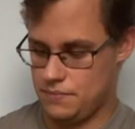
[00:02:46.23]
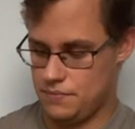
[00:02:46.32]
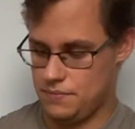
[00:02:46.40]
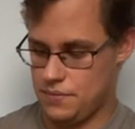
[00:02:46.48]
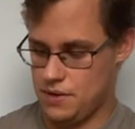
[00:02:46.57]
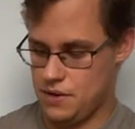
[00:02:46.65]

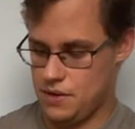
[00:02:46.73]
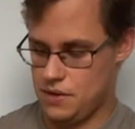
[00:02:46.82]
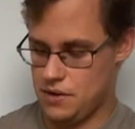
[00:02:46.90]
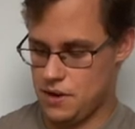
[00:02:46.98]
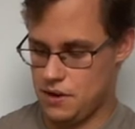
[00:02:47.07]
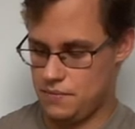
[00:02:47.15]
There you
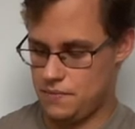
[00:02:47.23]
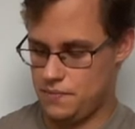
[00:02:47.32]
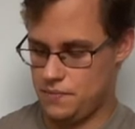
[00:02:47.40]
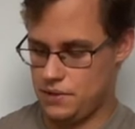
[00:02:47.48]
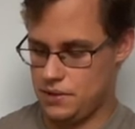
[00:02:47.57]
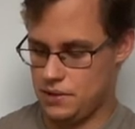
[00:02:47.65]
go.
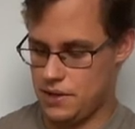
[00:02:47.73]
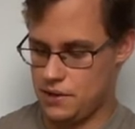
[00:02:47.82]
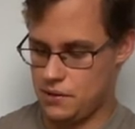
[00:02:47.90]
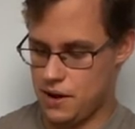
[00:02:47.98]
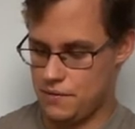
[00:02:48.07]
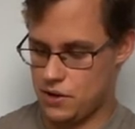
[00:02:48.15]
Let
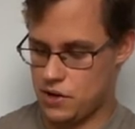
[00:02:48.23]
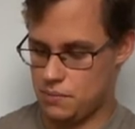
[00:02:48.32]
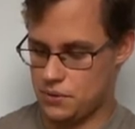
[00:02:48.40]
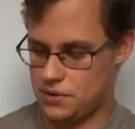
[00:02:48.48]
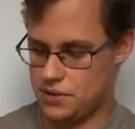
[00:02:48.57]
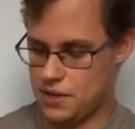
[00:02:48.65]
her have a couple
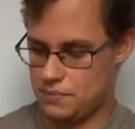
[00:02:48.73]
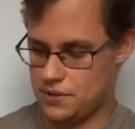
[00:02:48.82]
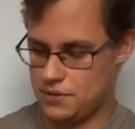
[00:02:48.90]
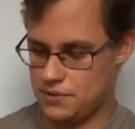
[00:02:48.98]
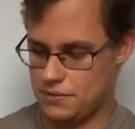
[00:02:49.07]
sips.